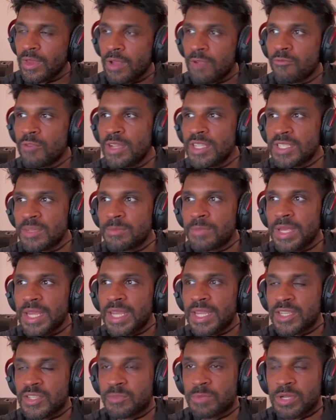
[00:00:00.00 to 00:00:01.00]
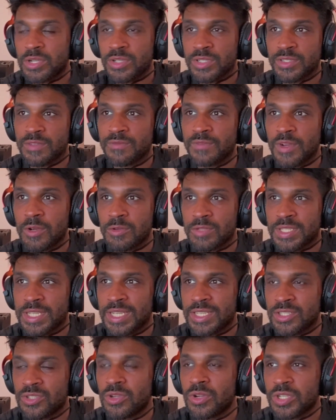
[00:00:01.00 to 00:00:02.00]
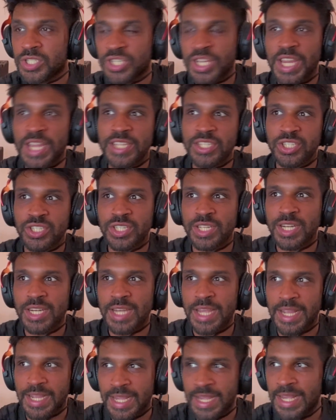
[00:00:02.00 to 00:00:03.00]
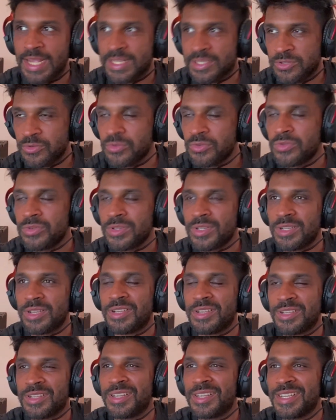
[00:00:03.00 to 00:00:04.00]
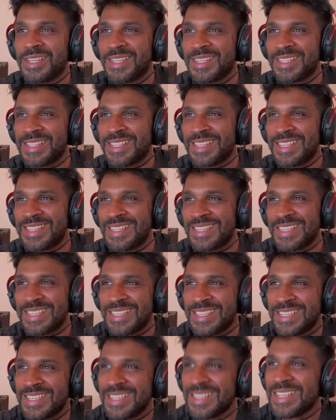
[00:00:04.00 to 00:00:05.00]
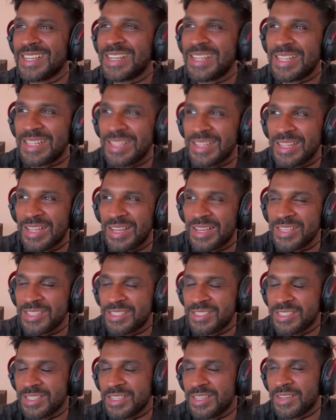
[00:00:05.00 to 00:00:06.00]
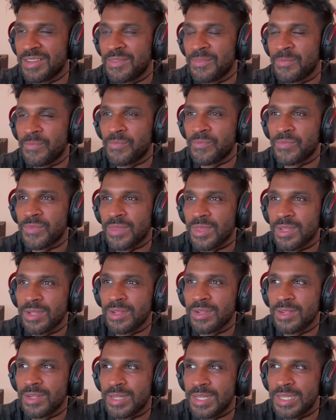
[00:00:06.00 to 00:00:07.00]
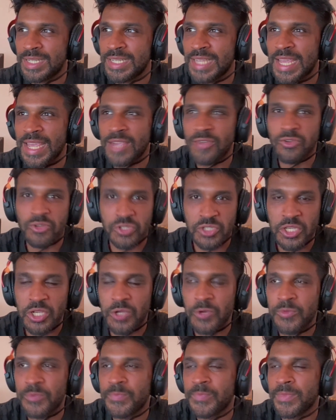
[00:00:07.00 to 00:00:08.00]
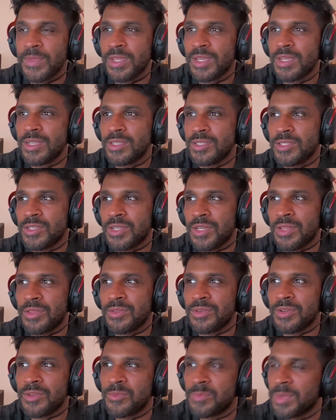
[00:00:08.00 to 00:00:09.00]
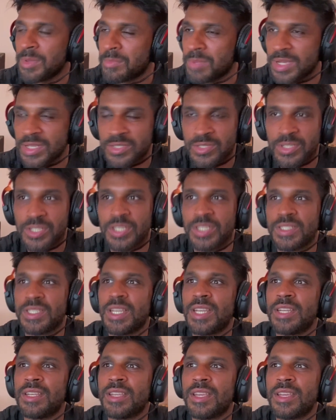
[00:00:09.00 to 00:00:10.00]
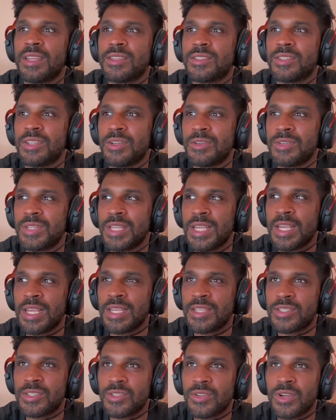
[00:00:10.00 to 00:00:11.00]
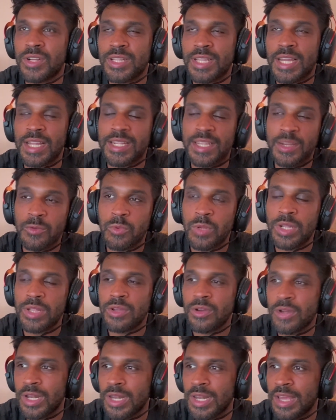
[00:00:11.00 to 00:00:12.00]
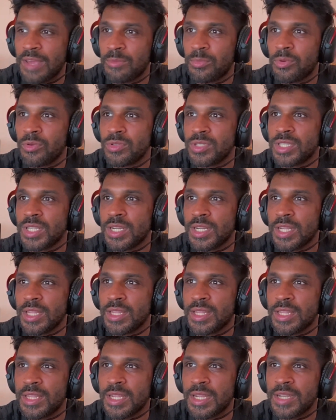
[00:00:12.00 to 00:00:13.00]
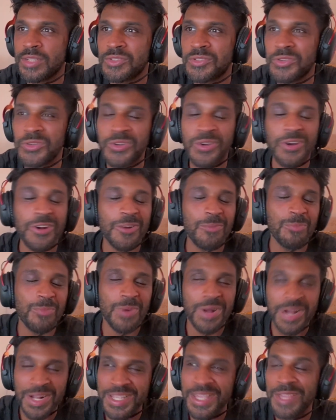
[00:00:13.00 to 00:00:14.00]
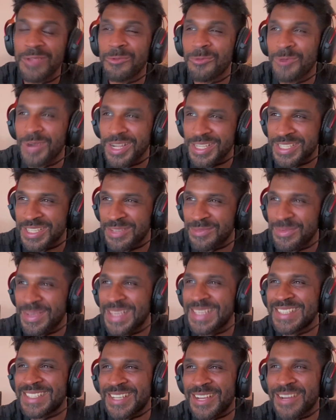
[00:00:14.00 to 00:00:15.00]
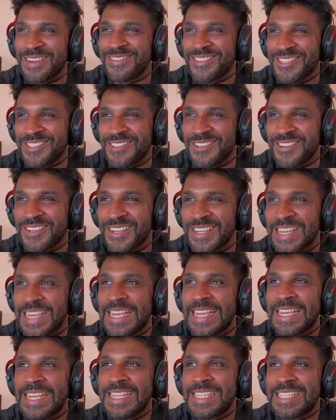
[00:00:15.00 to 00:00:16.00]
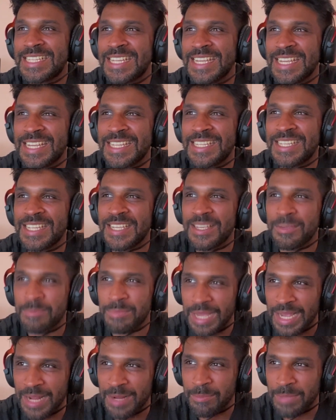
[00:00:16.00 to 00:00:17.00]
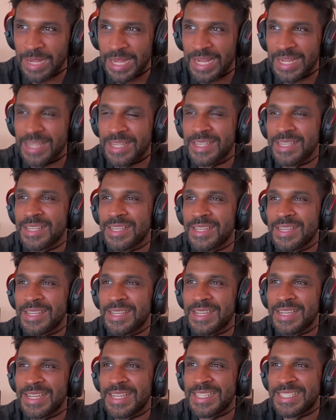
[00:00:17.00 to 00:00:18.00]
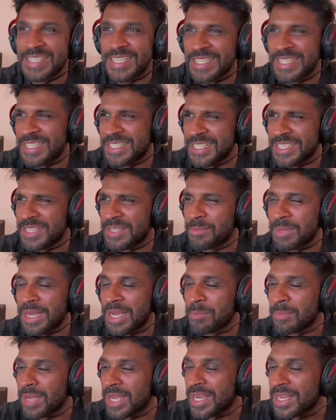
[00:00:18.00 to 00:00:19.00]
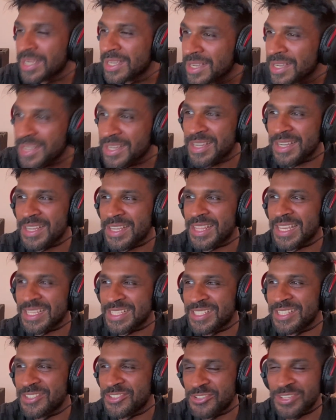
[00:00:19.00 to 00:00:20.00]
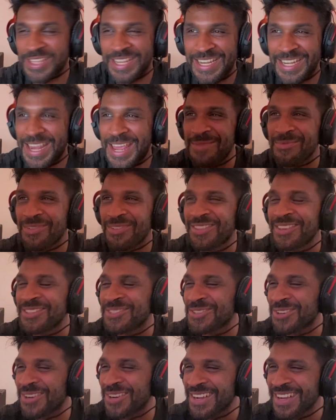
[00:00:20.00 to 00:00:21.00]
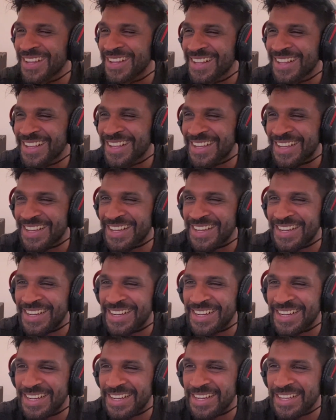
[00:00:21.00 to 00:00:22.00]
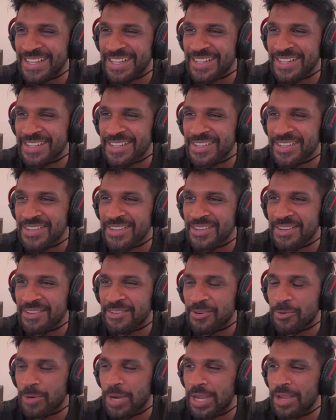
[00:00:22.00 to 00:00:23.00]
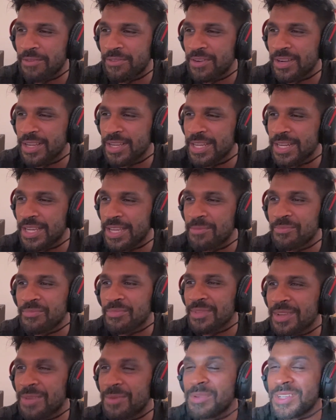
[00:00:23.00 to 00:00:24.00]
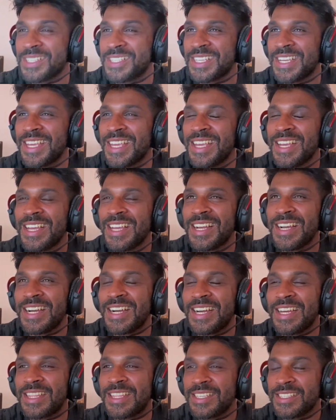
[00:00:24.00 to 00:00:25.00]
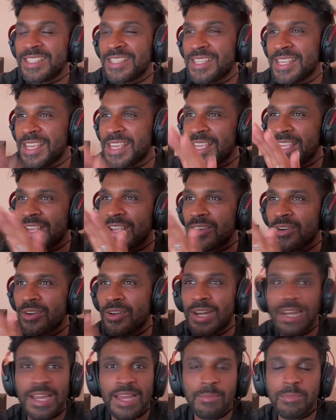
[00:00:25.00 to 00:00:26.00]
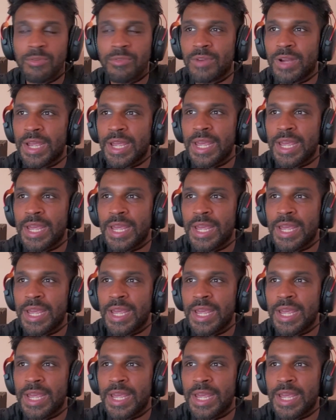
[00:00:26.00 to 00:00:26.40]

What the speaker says: reason being is because the votes has not changed, like, at all in the last day or so. So I thought it would be best to just end it. So the song that did win the Hololive poll is none other than Tsunomaki Watame's cover song, Chitty Chitty Bang Bang. Chitty Chitty Bang Bang, that's literally the name of the song. Quite a funky name, I must say. This is the Hololive poll right